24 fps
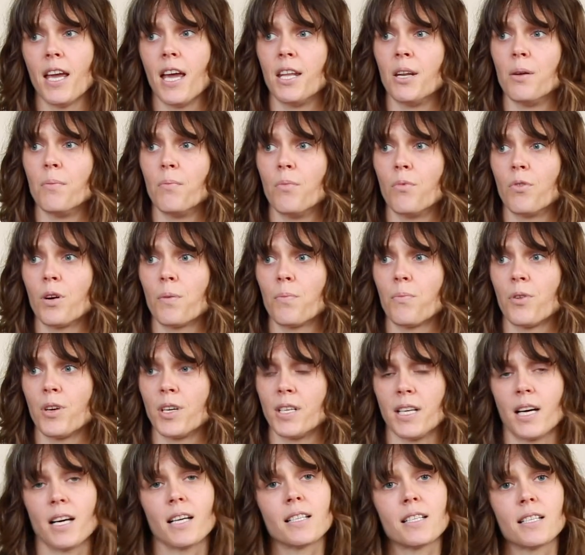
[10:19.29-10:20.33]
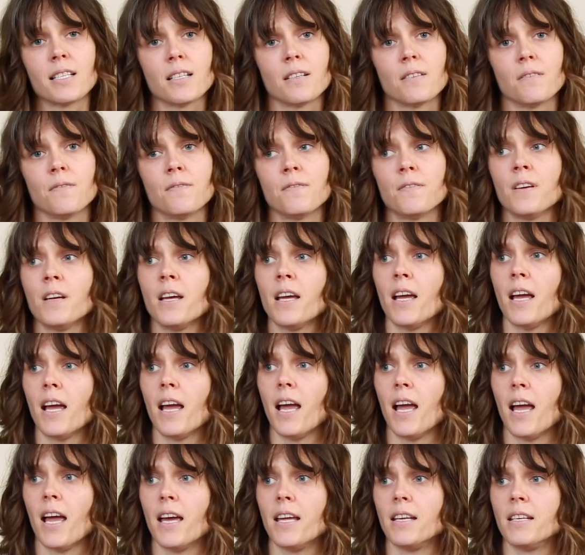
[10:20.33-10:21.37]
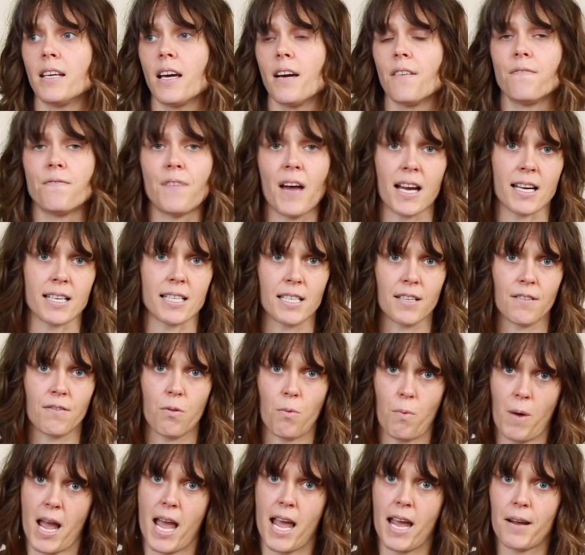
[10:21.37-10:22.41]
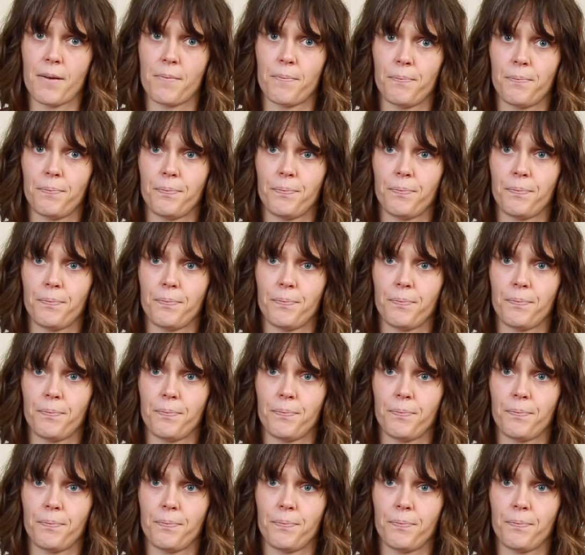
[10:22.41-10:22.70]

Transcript: in a more productive and effective way.